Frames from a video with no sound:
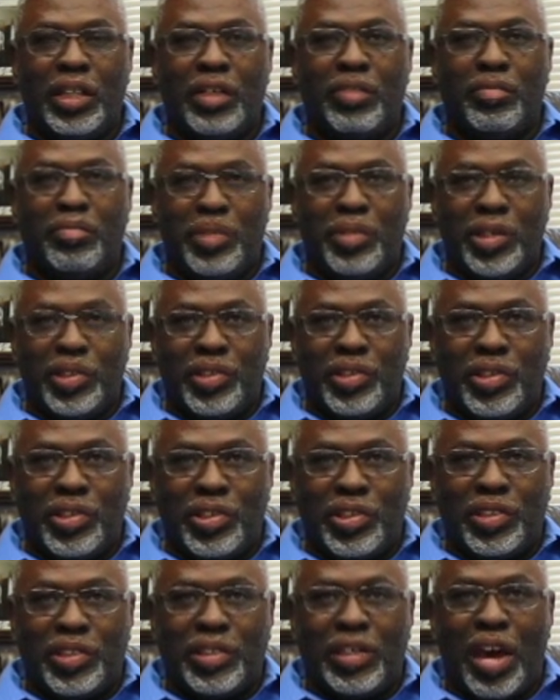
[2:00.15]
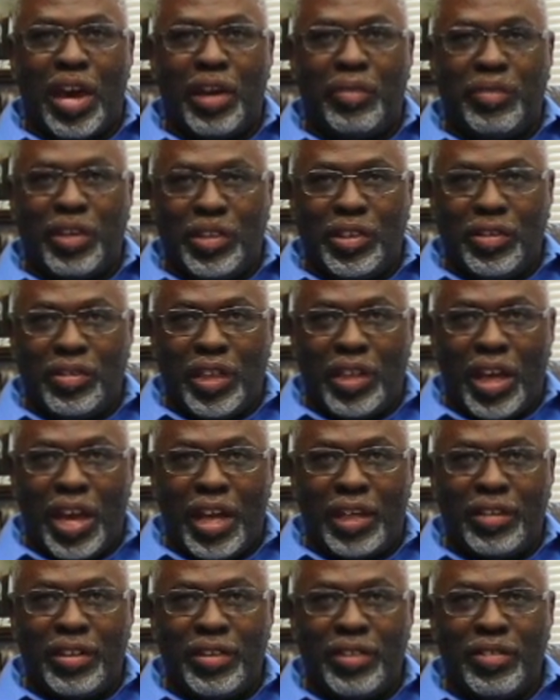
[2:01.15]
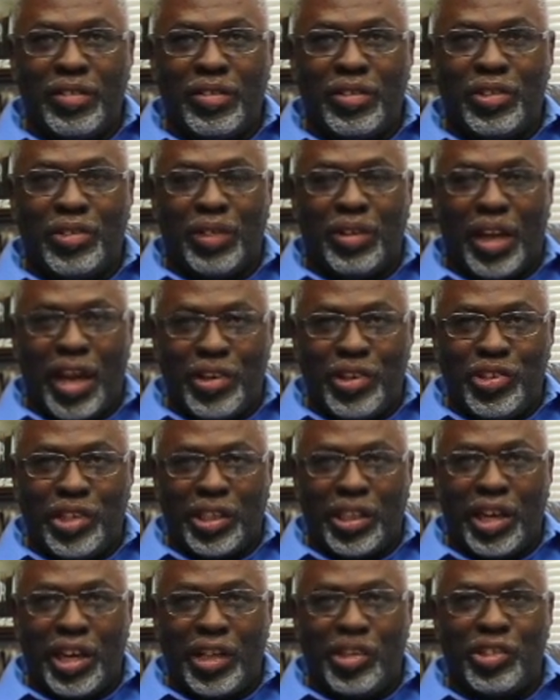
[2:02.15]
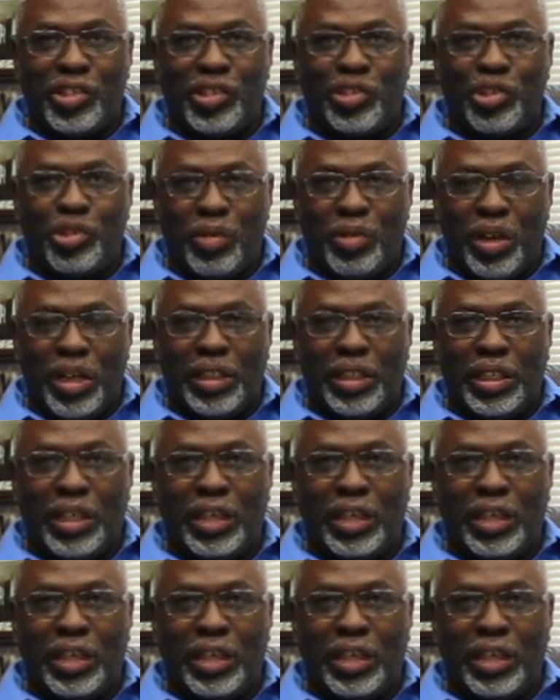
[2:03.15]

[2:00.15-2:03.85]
businesses. And how do we do that? Through education, training,